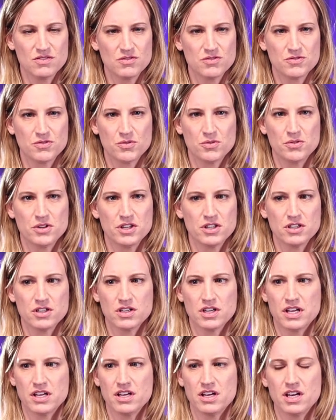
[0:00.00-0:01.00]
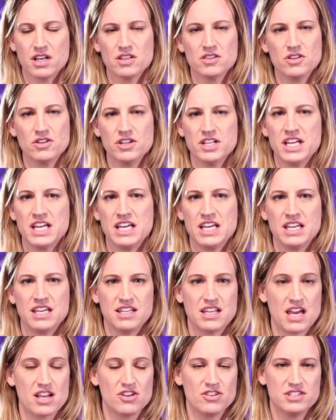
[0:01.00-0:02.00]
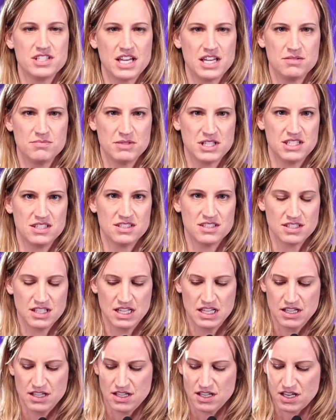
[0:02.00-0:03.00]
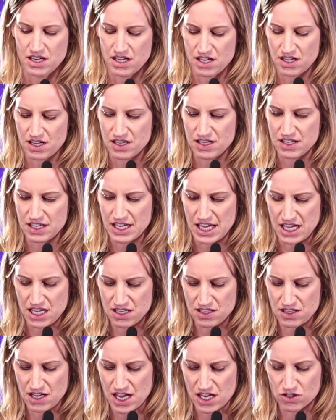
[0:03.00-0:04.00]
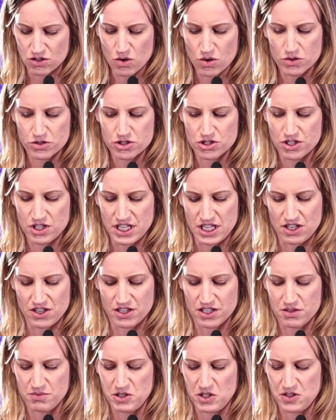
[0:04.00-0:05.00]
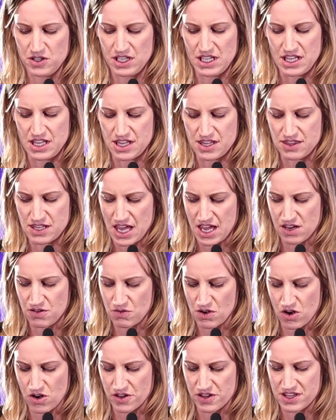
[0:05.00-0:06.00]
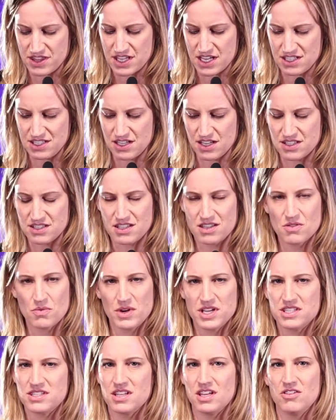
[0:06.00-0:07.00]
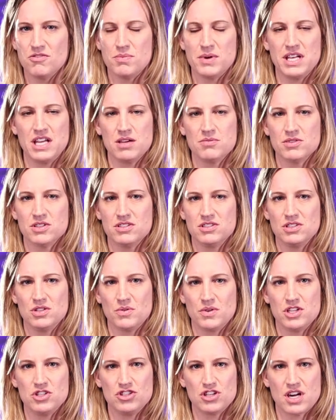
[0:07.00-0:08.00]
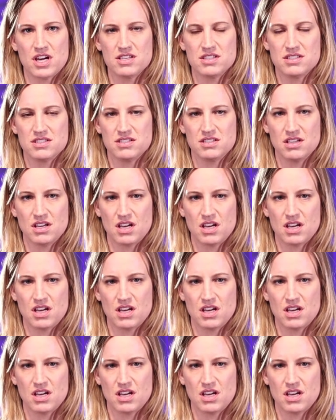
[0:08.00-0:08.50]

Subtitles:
for learning and entertainment and culture in our community, and all that does, and the ways that you've been able to adjust